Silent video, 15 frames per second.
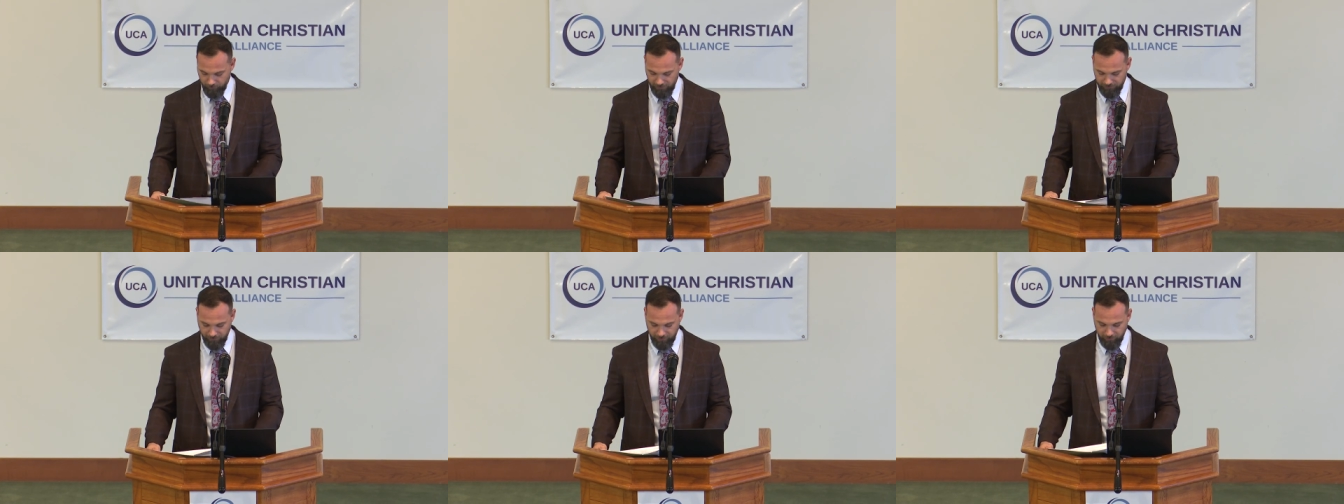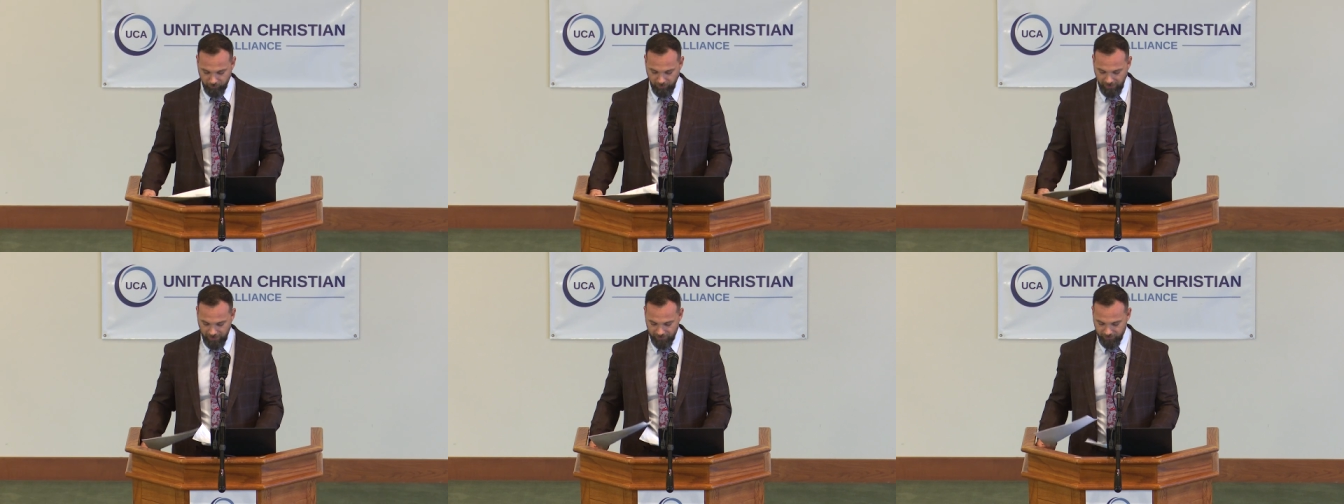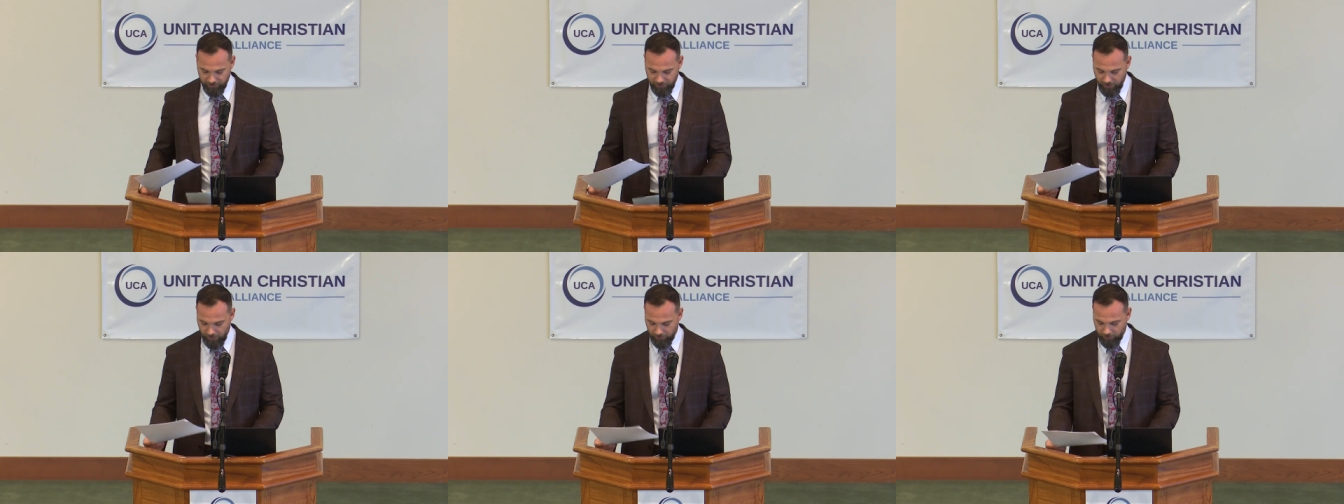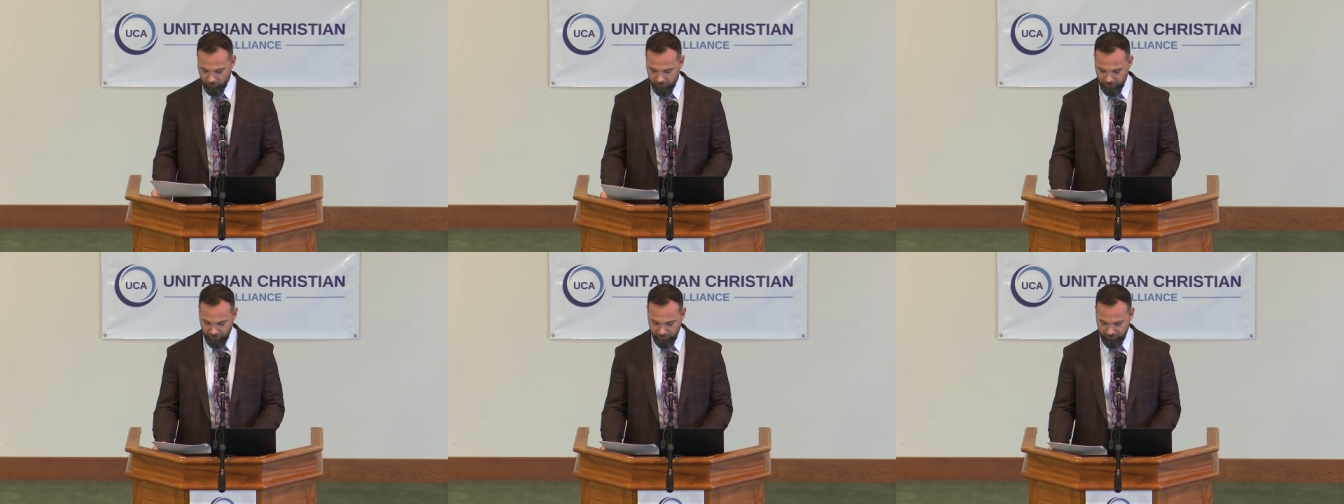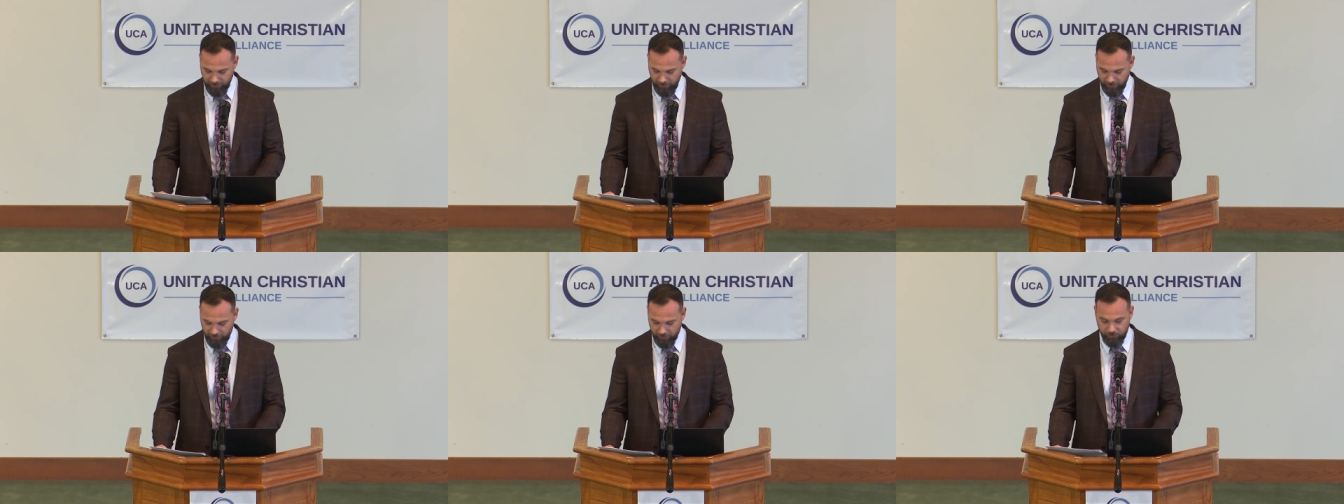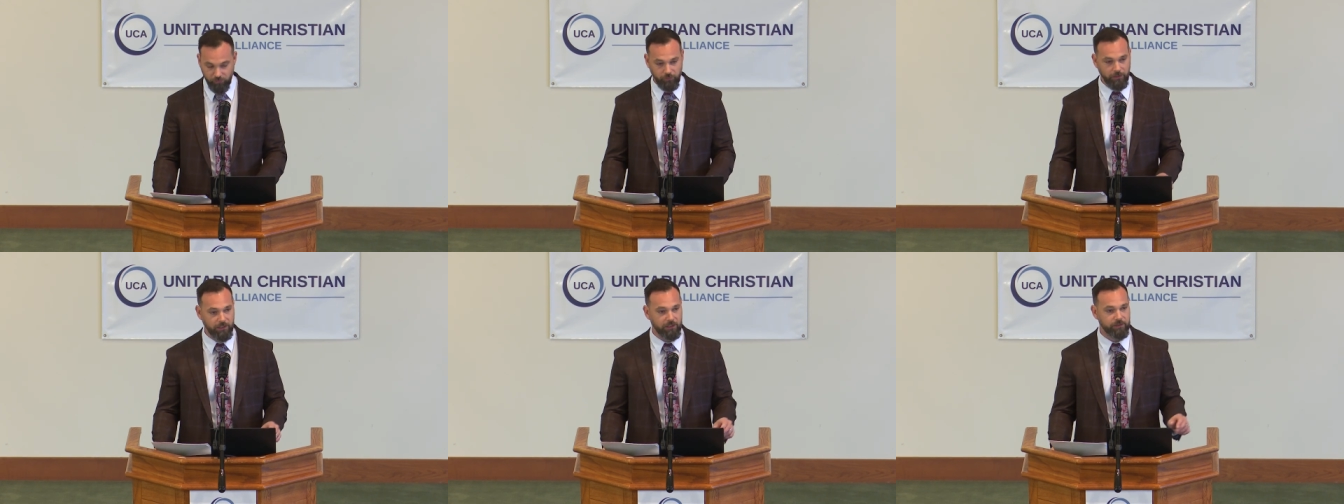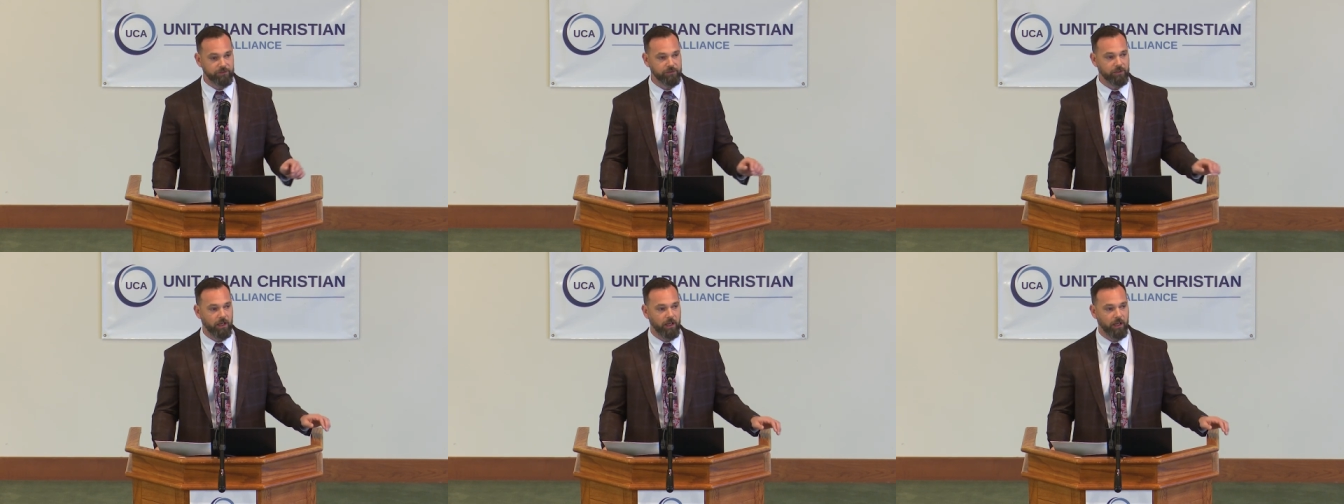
It's a composite document containing a treatise